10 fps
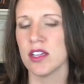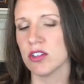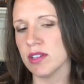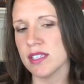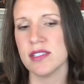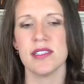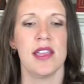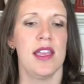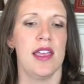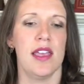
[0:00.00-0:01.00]
grease
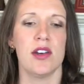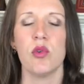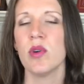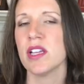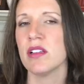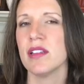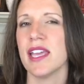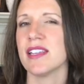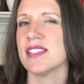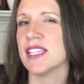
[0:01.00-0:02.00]
and oil
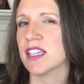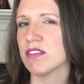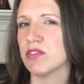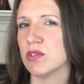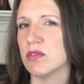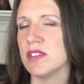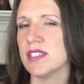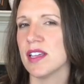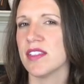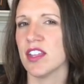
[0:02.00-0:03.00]
and acidic
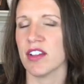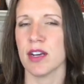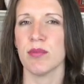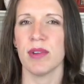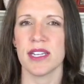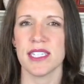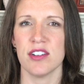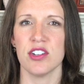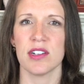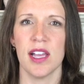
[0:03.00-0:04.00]
foods that are going to break
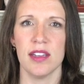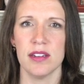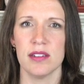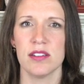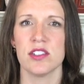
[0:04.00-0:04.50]
down your color.